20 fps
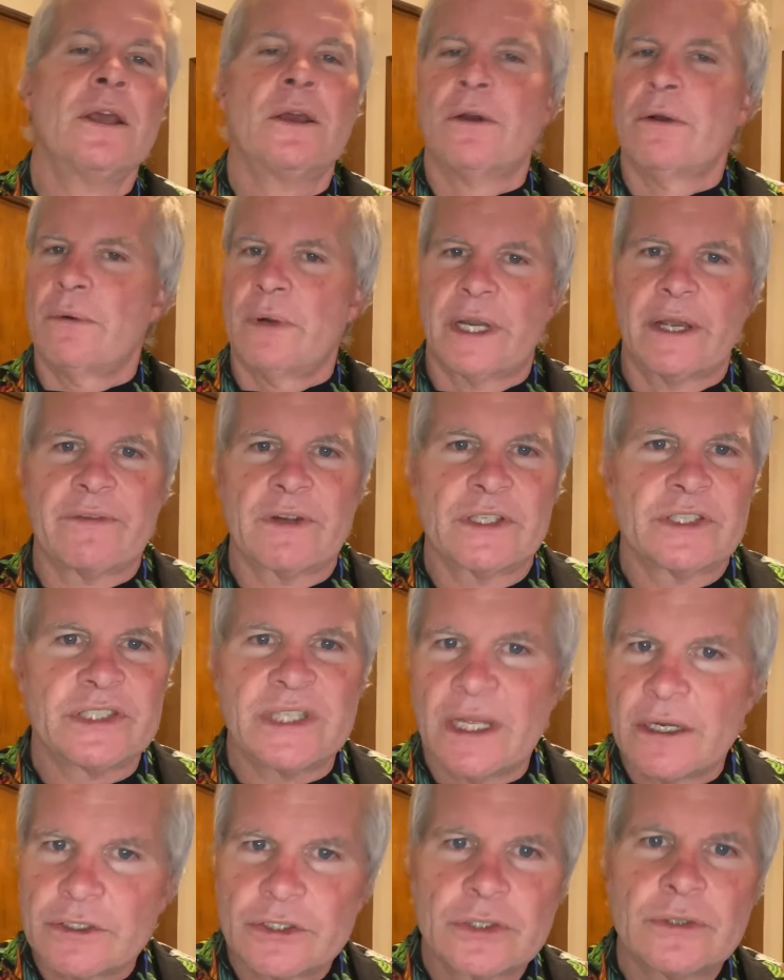Whatever. It's
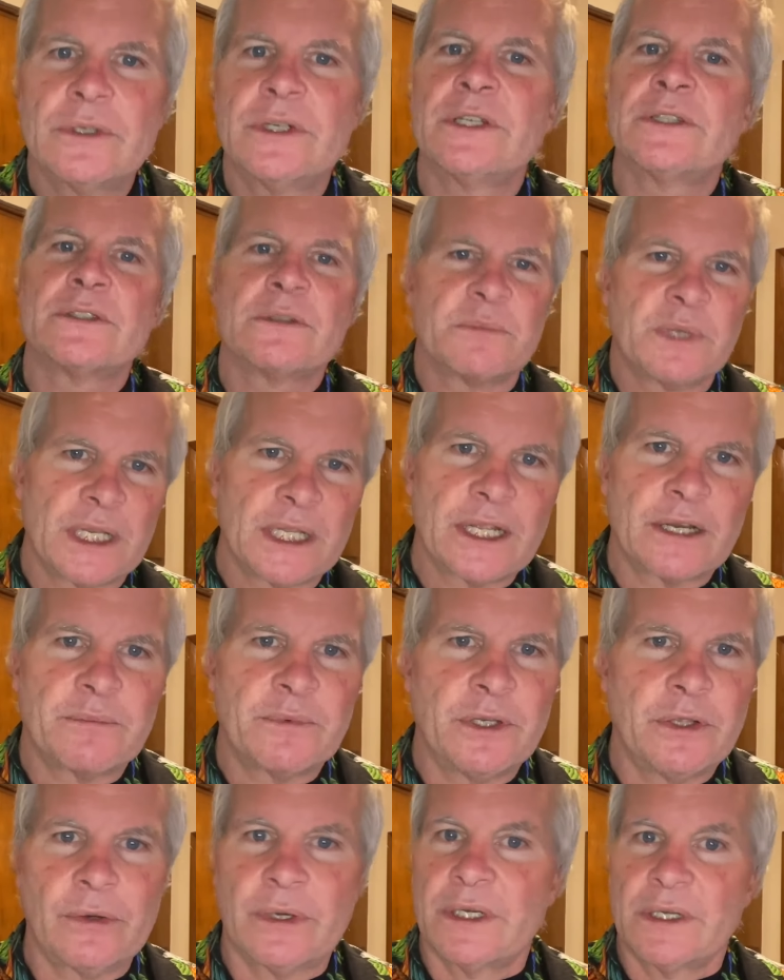their choice. I'm going to let them
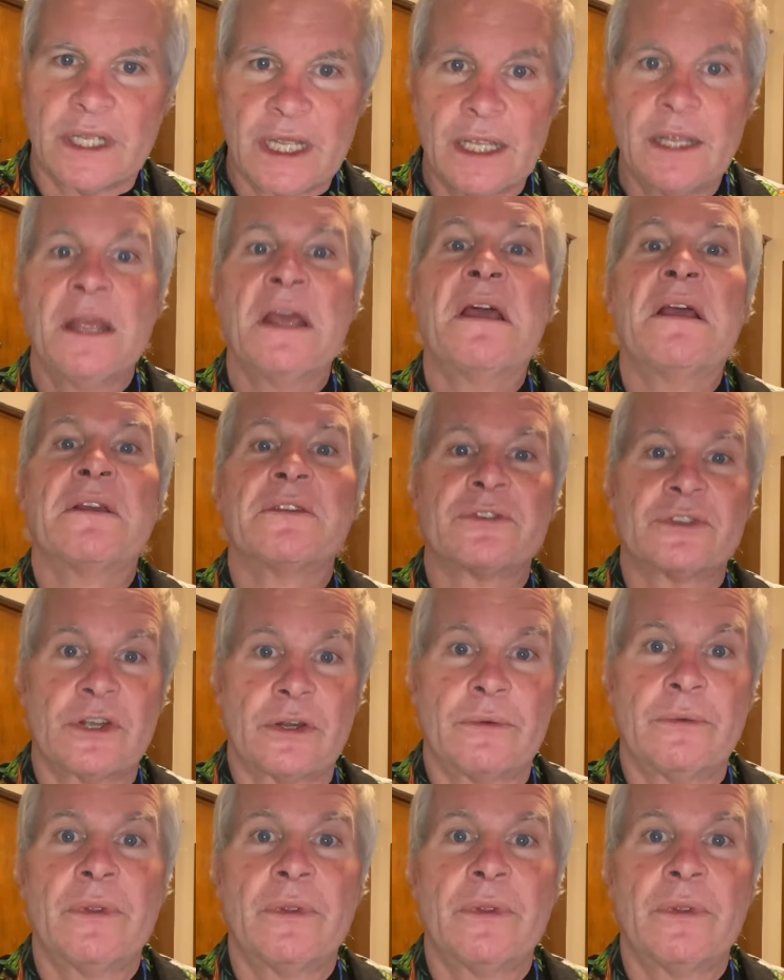do it. Okay. So